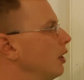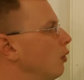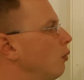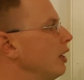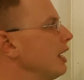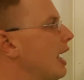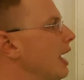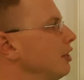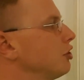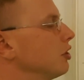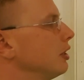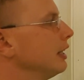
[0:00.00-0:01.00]
we
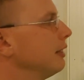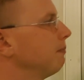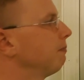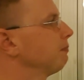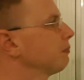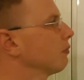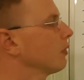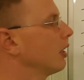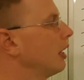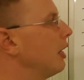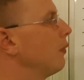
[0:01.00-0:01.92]
actually it